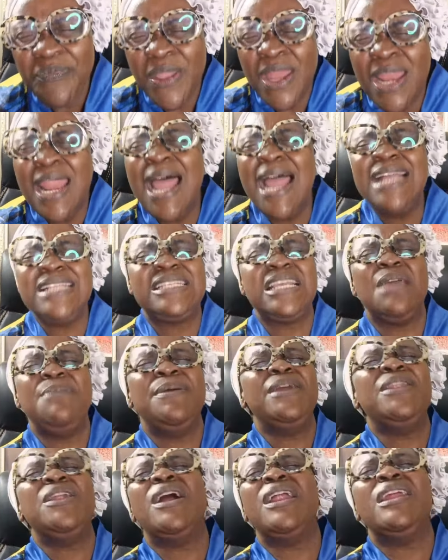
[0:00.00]
Let it
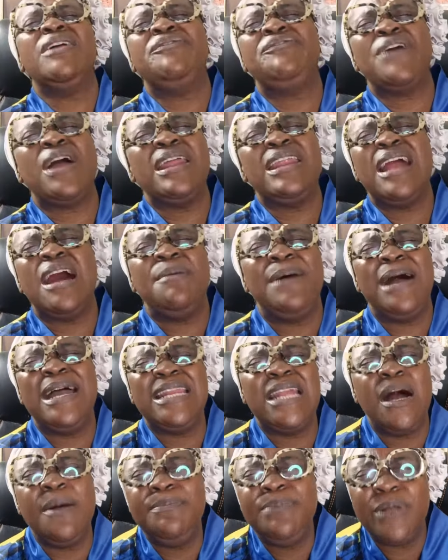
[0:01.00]
be nullified now by
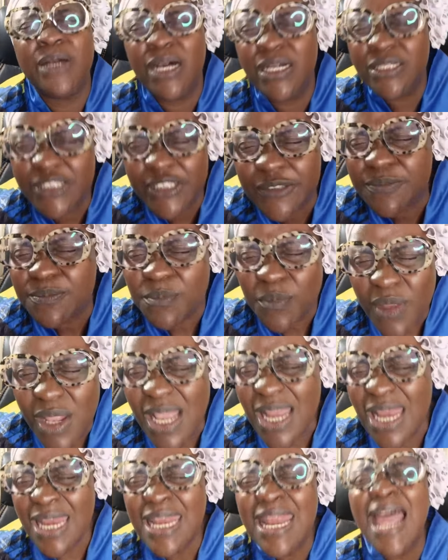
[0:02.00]
the blood.
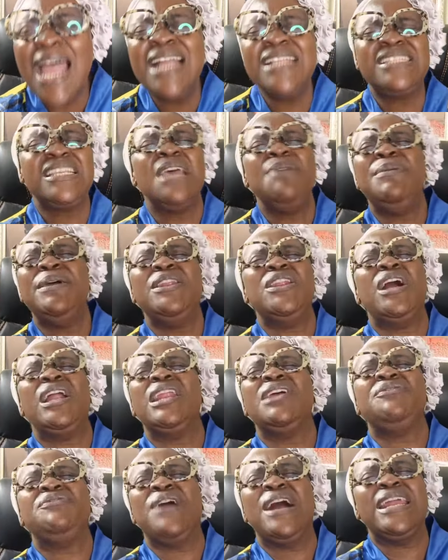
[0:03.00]
Let it be
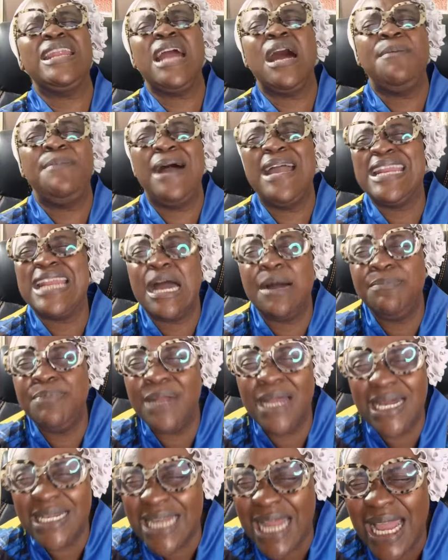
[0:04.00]
nullified now by the
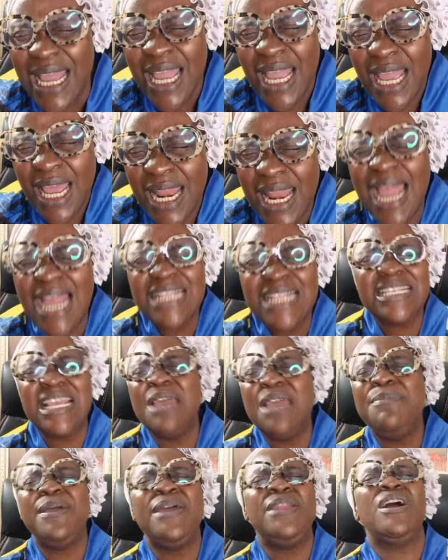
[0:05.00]
blood. Let
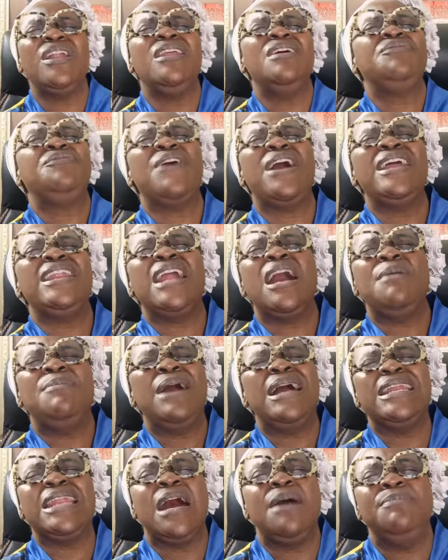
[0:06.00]
it be nullified now
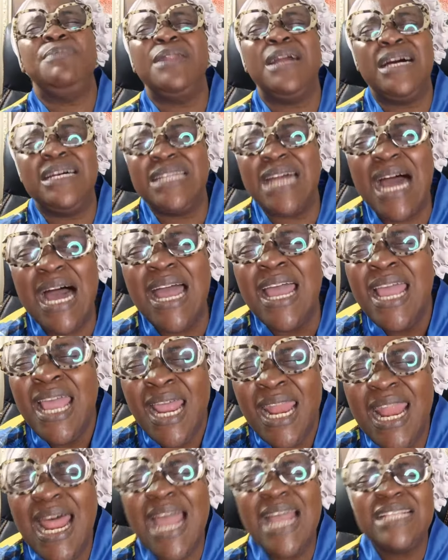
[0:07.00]
by the blood.
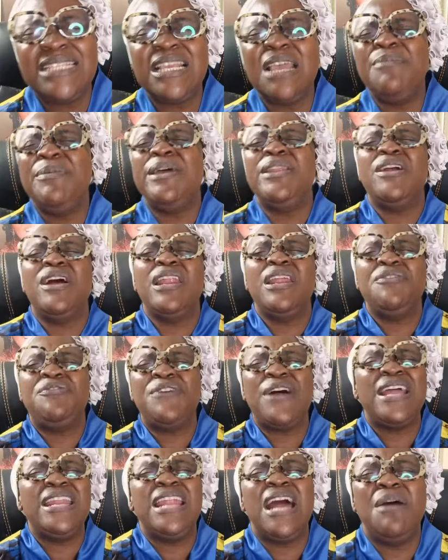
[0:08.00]
Let it be
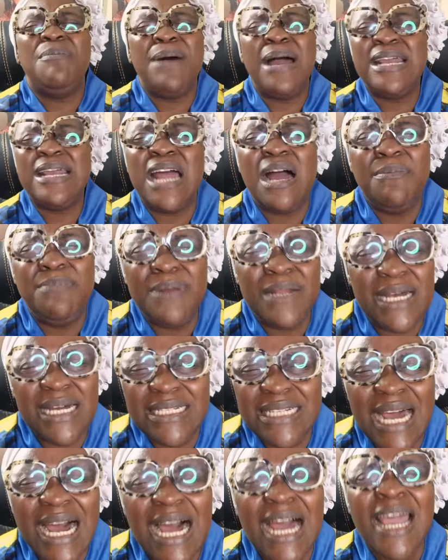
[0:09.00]
nullified now by the
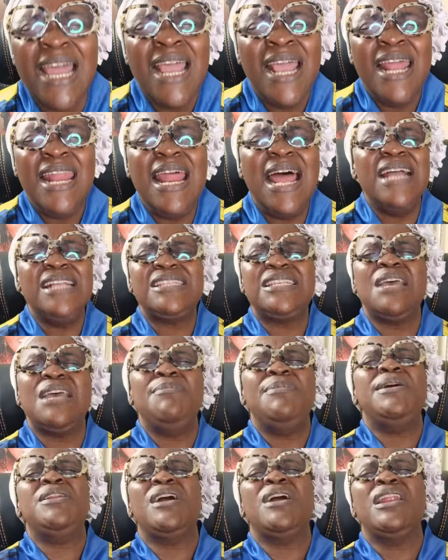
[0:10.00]
blood. Let it
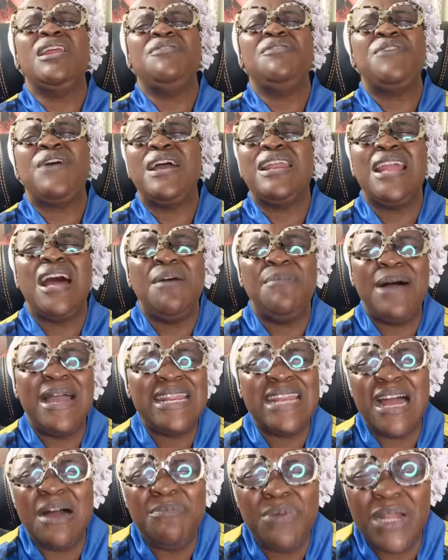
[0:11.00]
be nullified now by
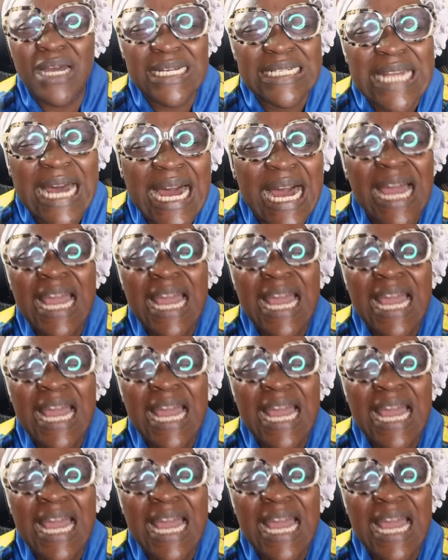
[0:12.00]
the blood.